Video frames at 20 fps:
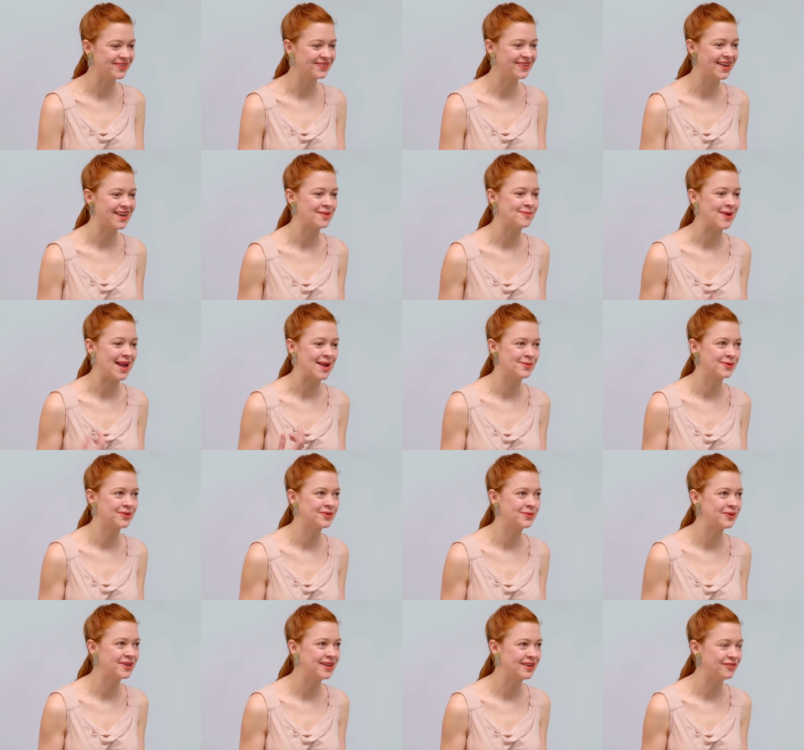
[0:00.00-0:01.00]
that I'm able to
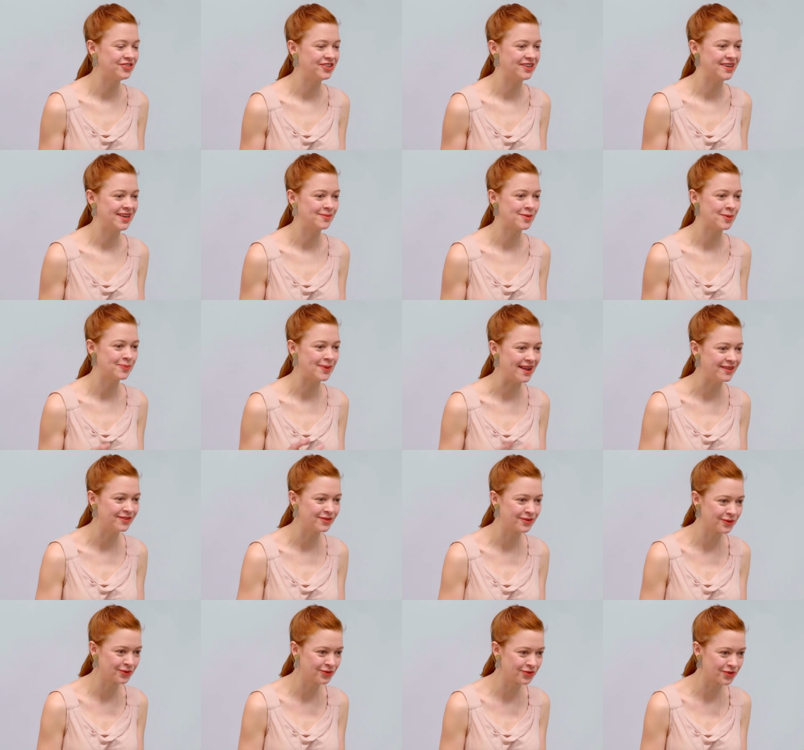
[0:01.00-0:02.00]
give to him a
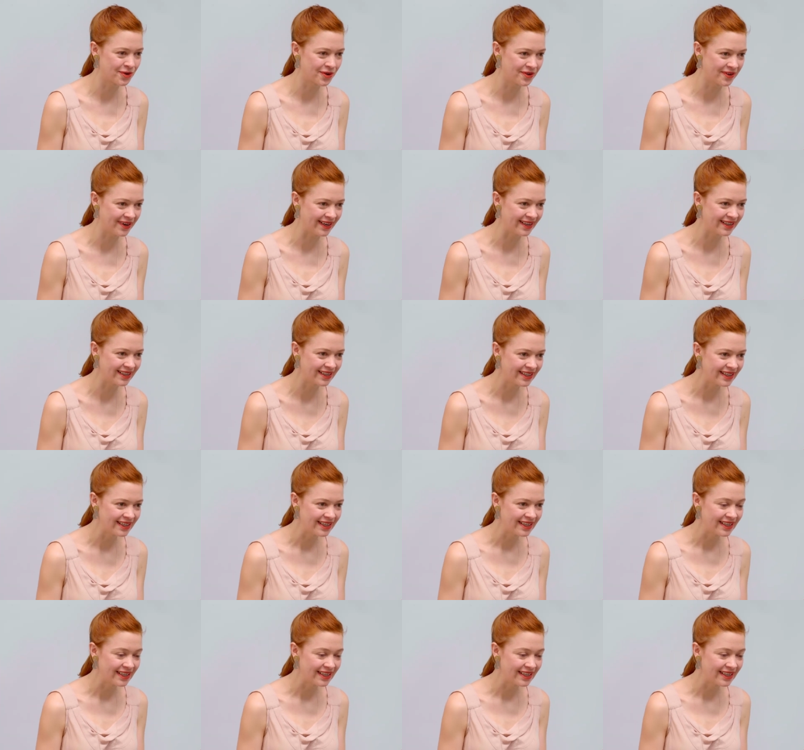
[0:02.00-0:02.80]
pencil drawing